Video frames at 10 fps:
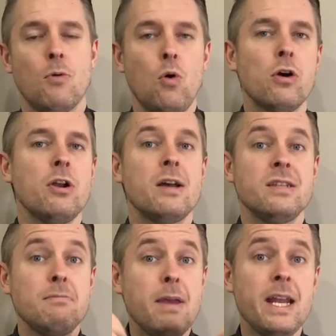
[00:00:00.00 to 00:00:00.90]

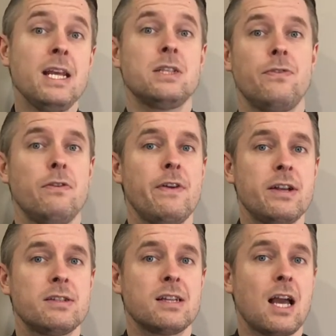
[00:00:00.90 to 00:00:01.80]
organizing meetings for your
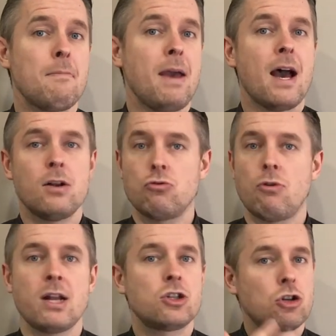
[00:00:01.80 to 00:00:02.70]
vendors to come out,
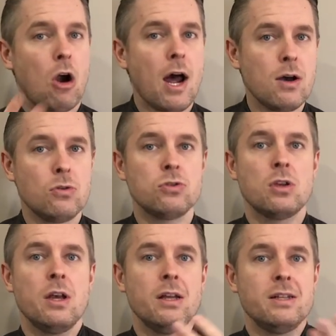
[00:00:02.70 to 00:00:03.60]
run trials,